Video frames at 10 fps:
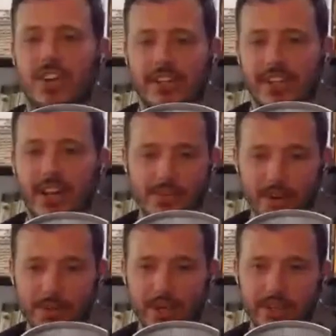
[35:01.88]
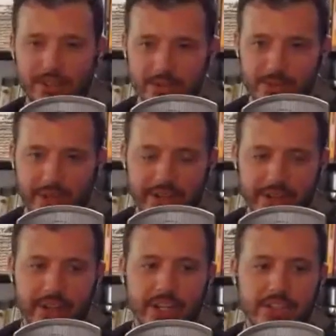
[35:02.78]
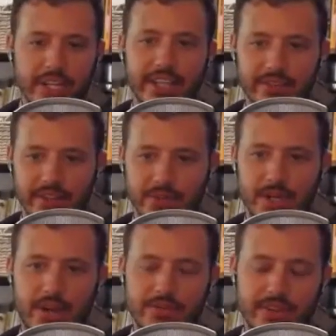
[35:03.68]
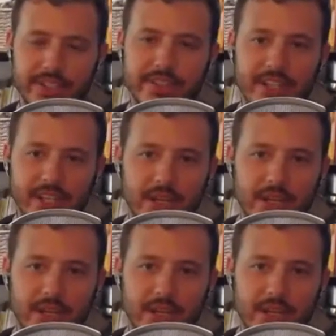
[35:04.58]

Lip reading: to hype up a young player, trying to give him confidence,